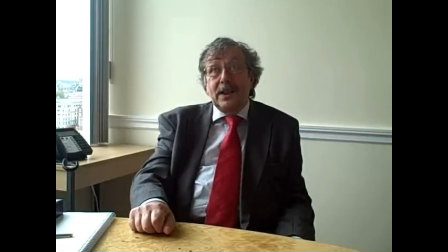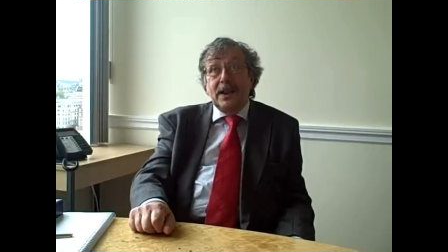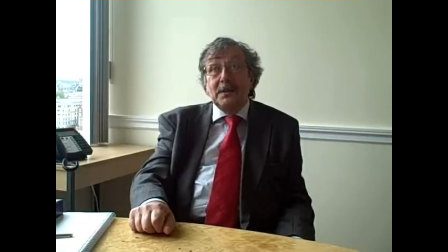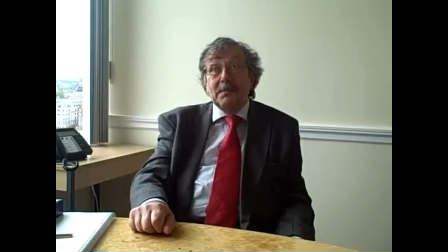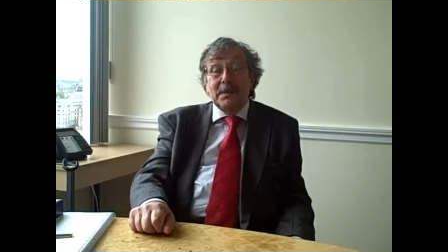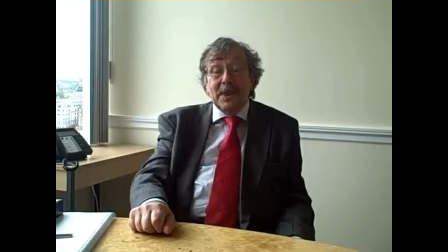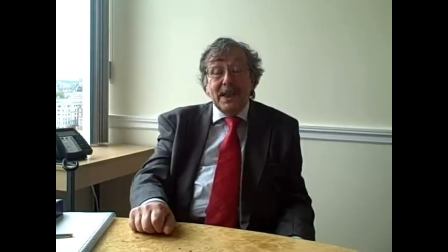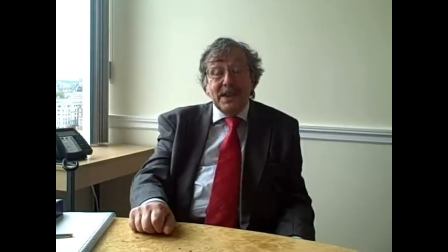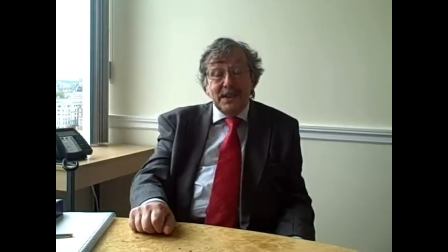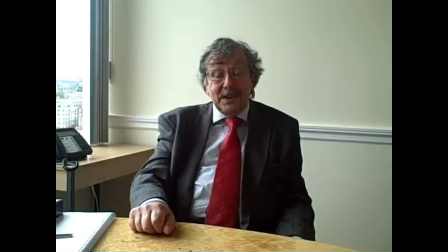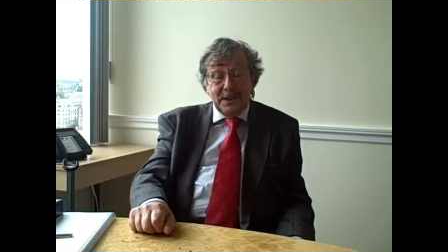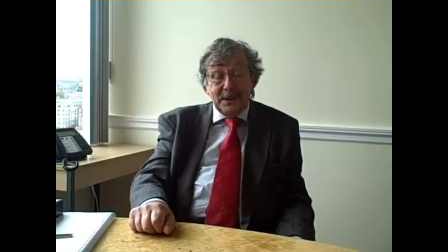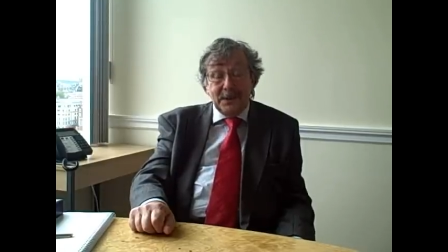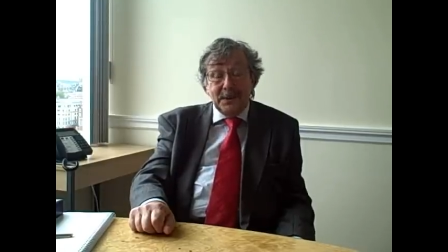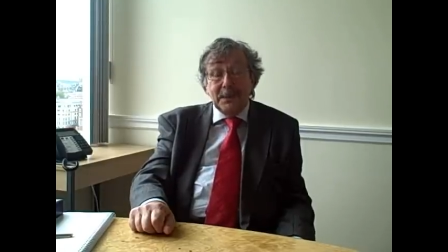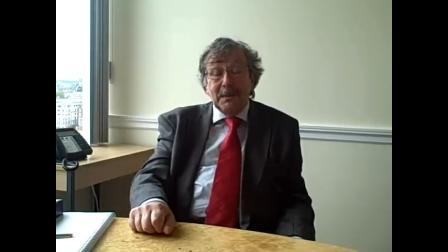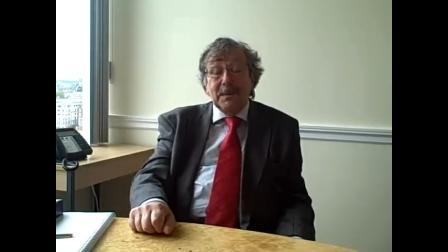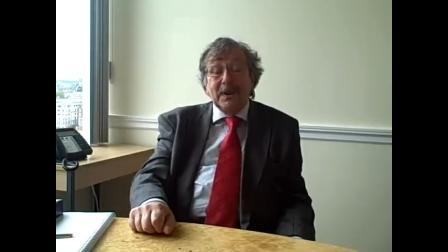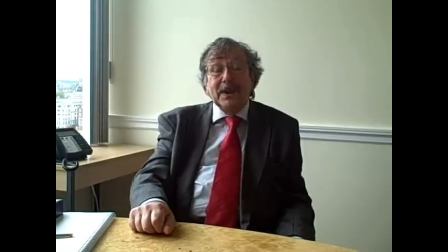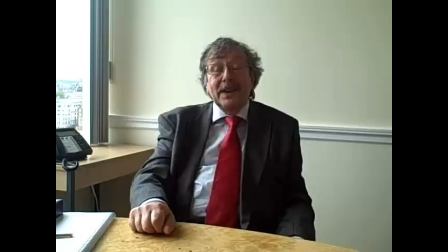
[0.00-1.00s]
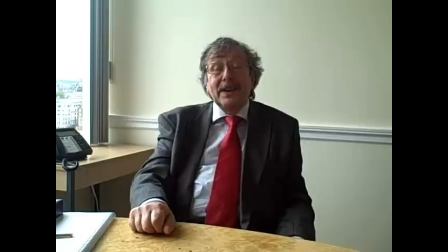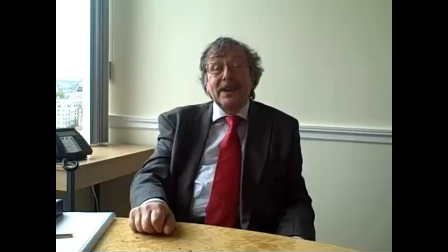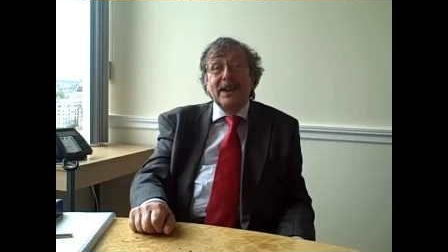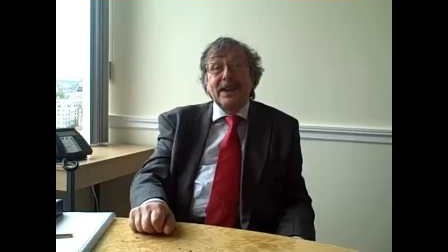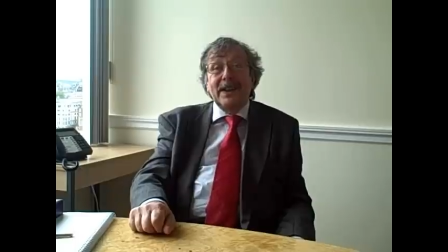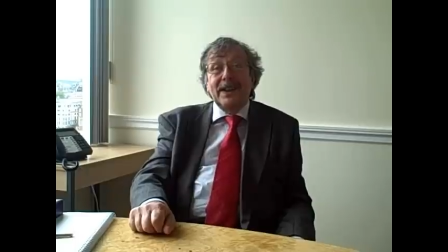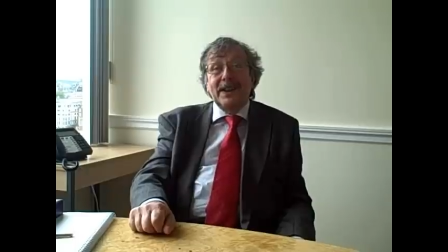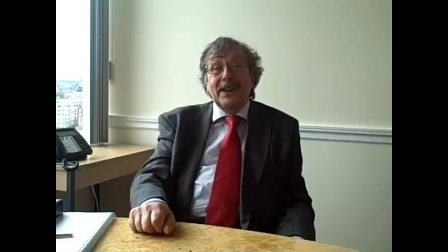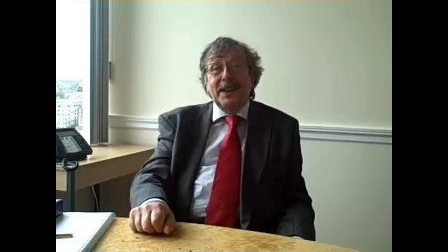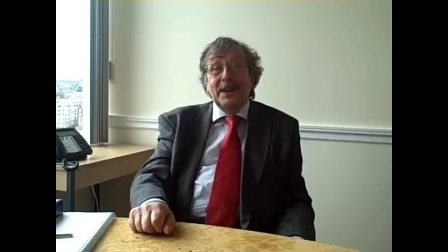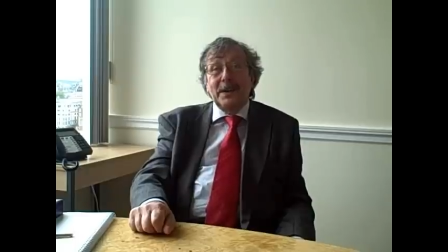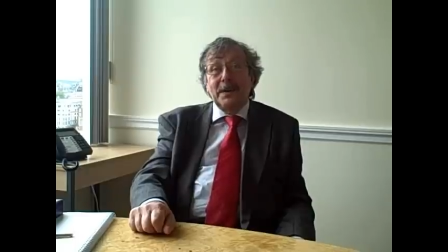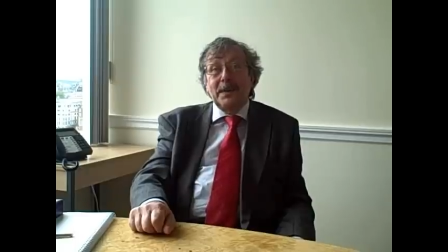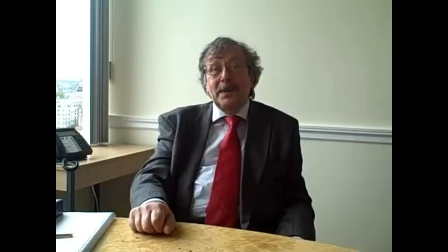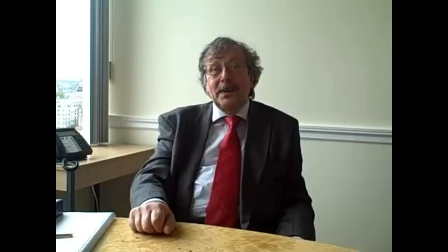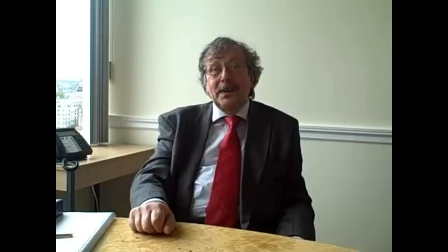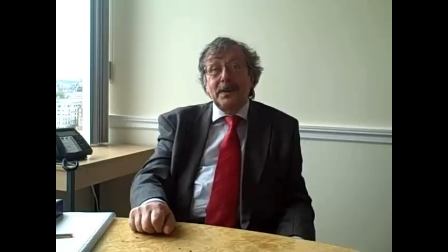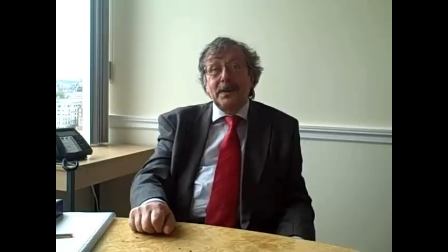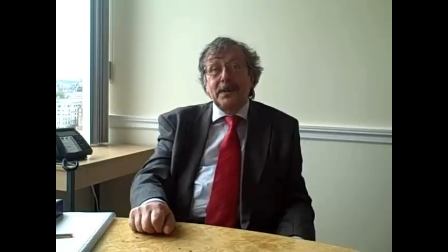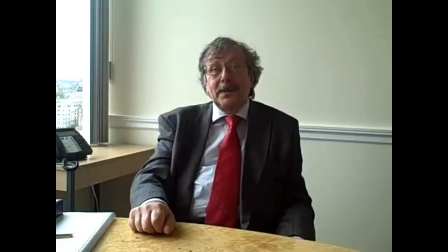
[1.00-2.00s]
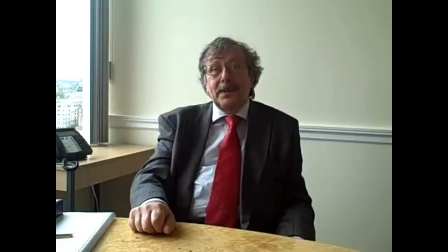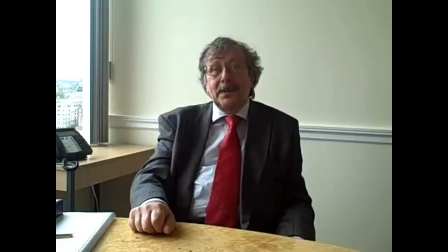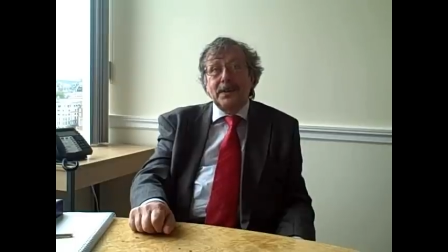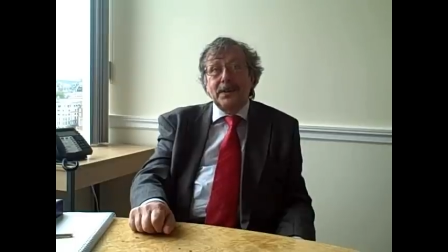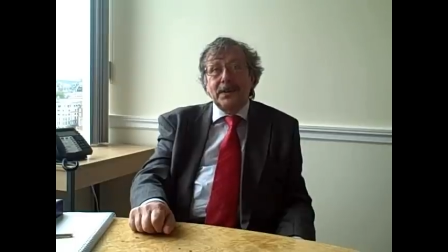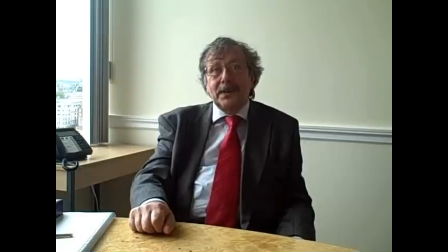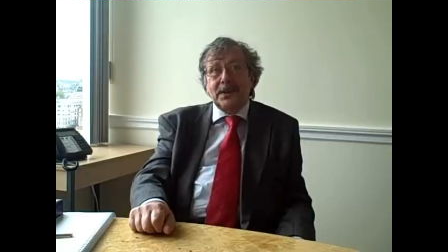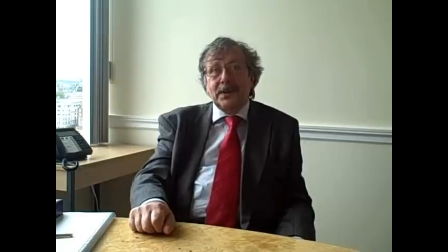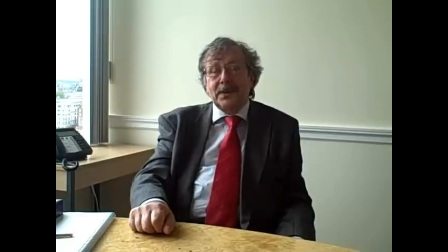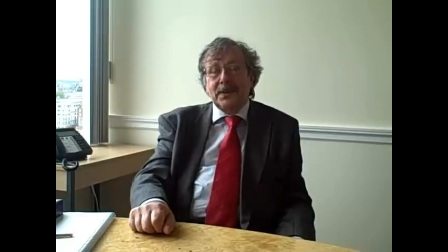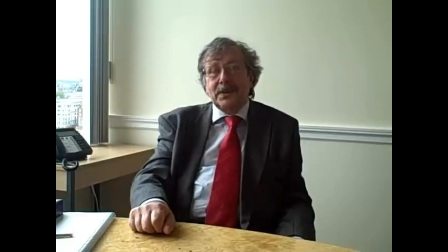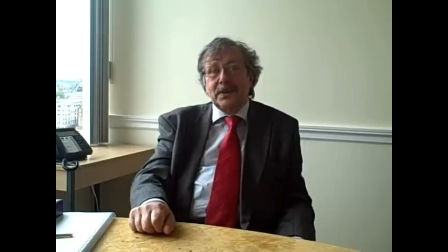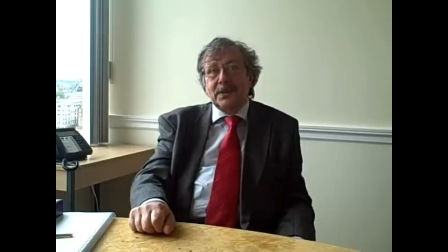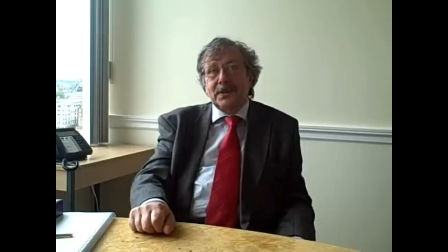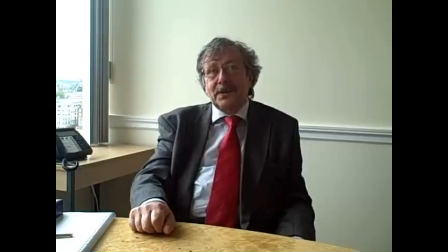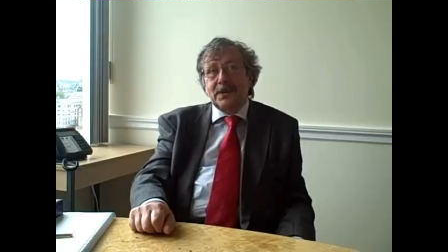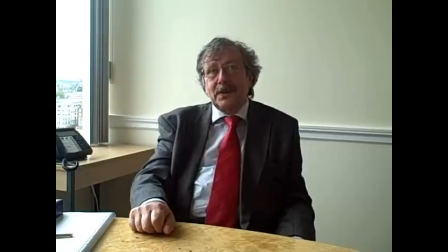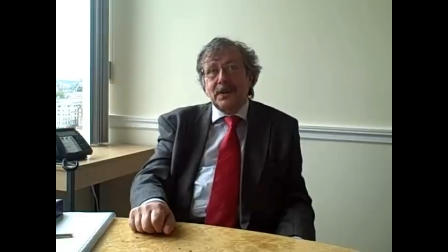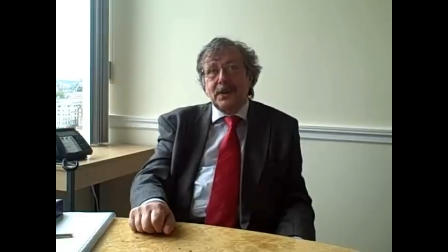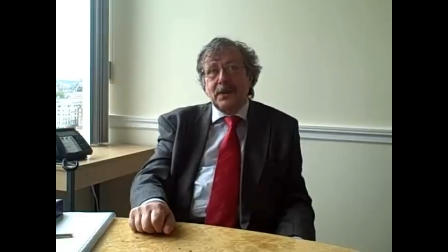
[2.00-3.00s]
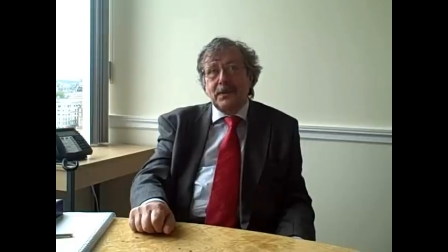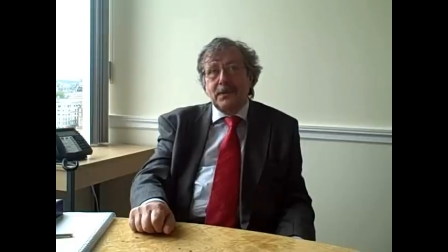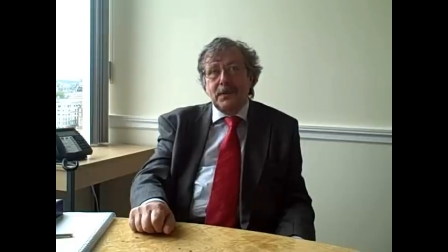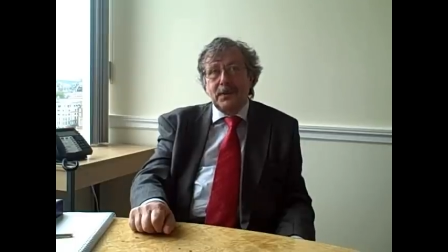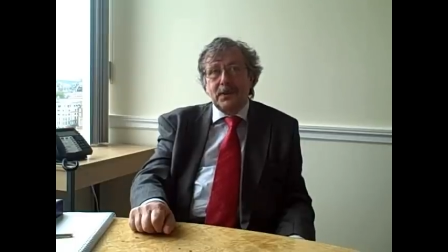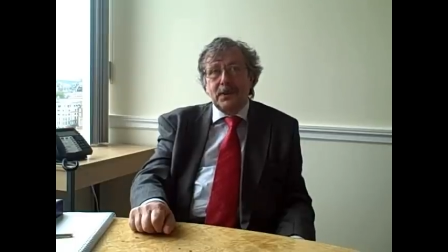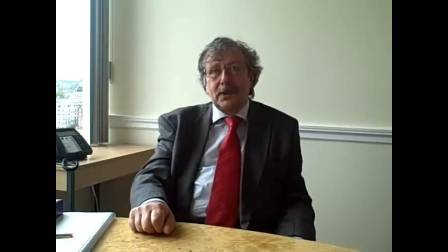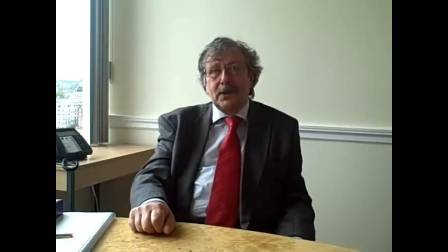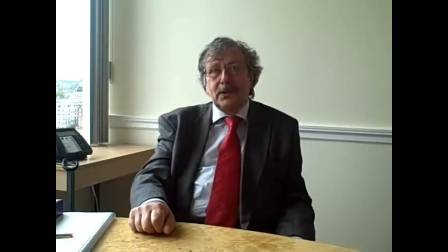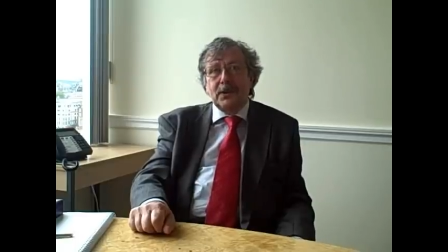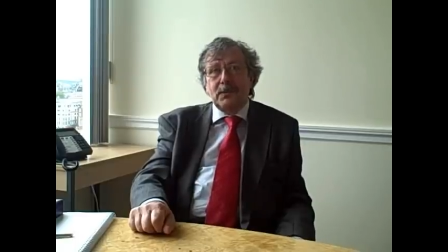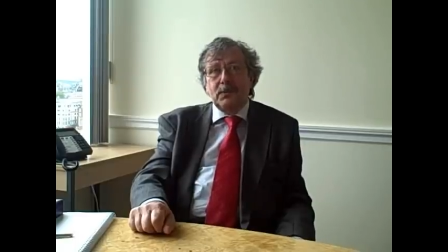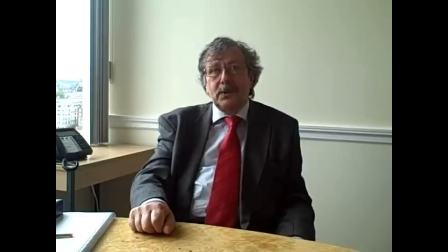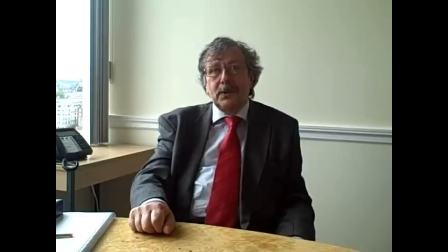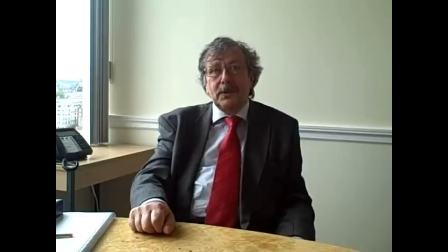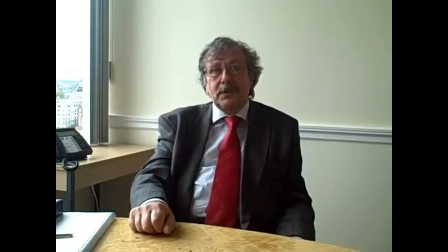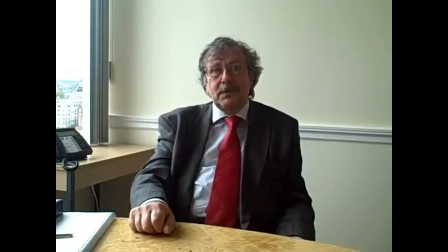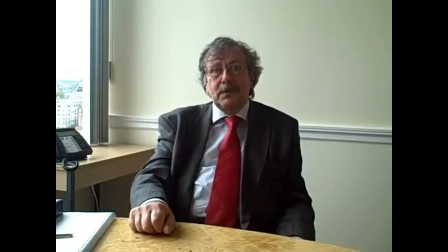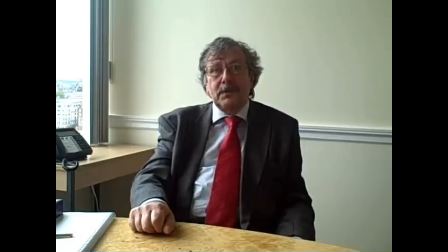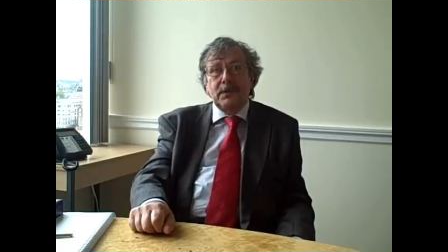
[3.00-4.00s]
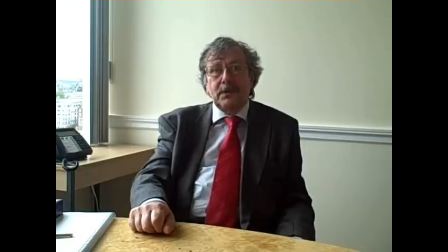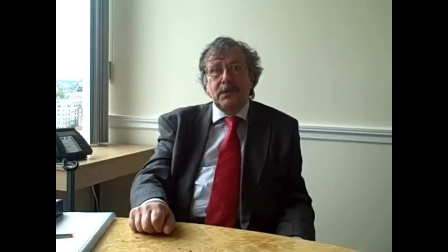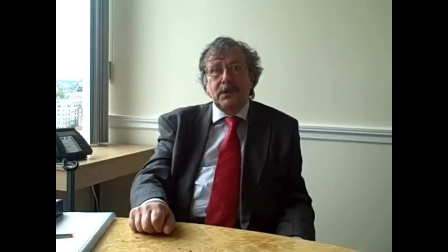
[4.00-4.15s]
It may do. Uh, this obviously has arisen